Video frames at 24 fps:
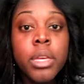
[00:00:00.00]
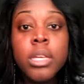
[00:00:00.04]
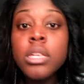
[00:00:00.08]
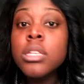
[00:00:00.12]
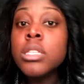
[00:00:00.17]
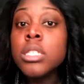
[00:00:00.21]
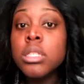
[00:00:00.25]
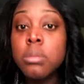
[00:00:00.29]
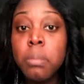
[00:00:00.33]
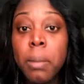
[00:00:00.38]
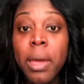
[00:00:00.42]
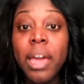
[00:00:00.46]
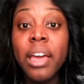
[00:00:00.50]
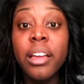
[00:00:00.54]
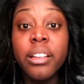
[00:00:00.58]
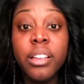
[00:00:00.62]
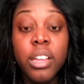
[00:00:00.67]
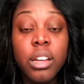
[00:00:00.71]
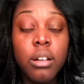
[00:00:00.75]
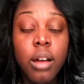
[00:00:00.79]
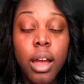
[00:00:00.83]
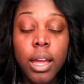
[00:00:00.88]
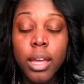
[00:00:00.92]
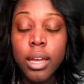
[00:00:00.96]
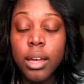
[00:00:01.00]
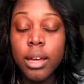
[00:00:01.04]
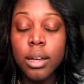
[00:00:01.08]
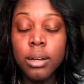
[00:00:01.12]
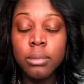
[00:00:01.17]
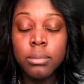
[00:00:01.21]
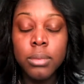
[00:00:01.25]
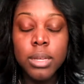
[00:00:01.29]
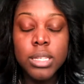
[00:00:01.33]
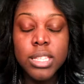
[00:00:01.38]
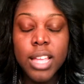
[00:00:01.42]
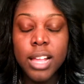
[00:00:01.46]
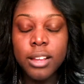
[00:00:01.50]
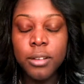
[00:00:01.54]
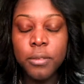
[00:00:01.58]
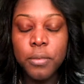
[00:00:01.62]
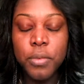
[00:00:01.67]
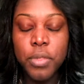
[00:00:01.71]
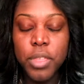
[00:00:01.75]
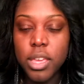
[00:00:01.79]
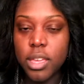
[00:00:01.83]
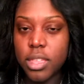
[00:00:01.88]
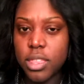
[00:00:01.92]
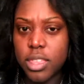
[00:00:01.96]
Spain, here I come. Because I don't
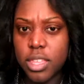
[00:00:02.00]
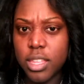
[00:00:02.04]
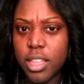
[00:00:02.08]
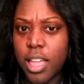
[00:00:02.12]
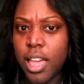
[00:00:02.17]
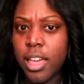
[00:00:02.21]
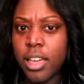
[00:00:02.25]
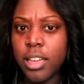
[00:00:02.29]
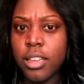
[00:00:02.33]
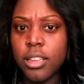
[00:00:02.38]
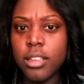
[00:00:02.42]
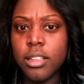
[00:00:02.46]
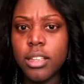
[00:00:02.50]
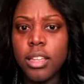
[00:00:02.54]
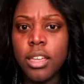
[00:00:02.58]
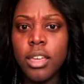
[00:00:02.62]
think that I could,